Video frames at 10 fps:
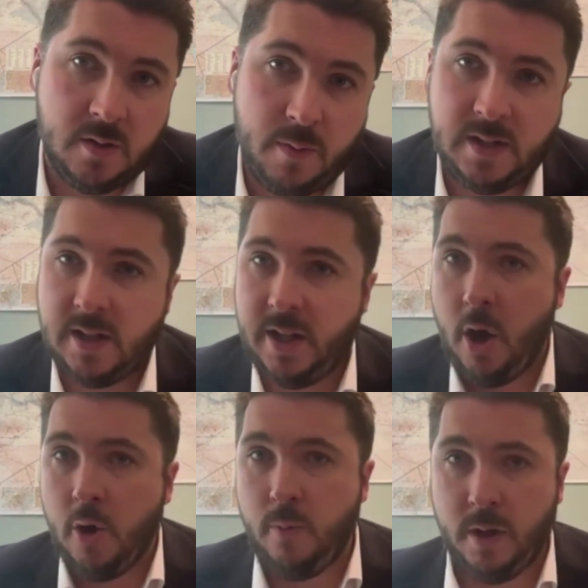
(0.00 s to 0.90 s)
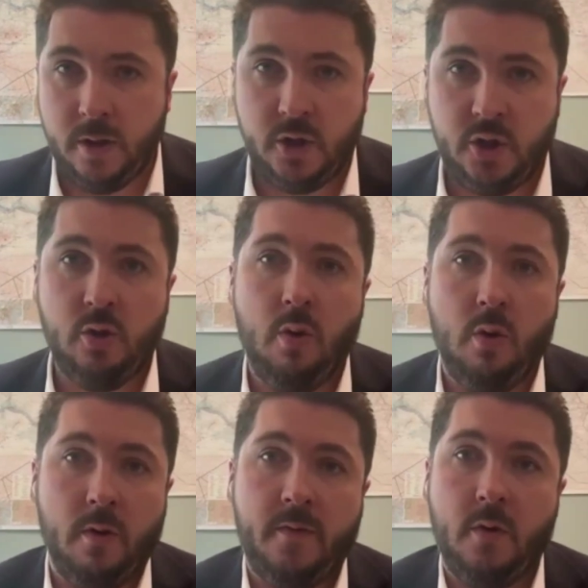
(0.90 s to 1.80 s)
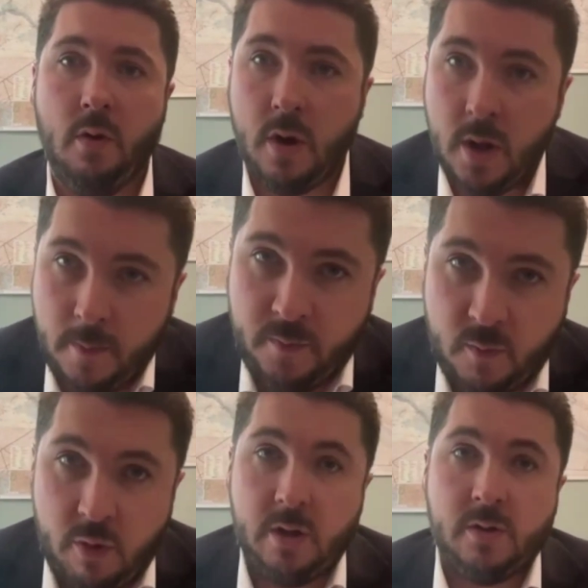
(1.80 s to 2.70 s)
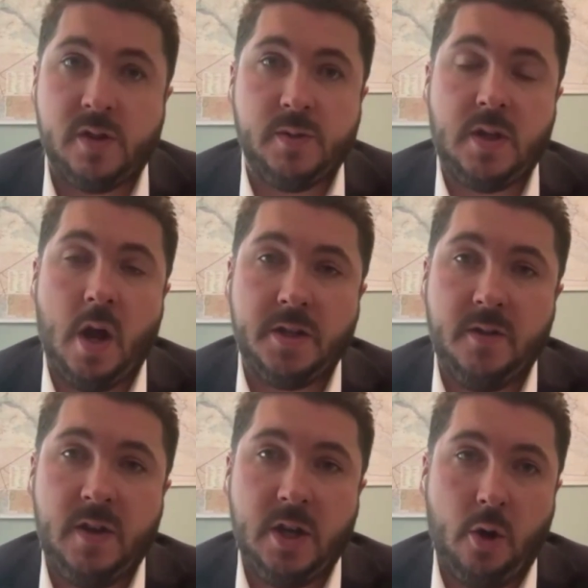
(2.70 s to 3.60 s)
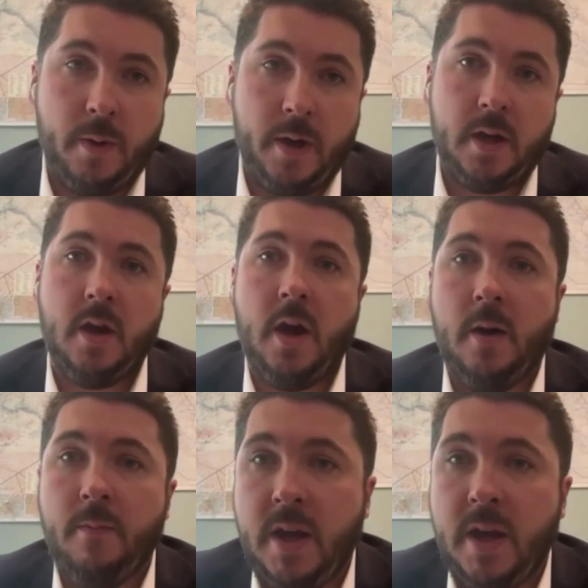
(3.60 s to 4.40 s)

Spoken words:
and to basically open the door for real substantive economic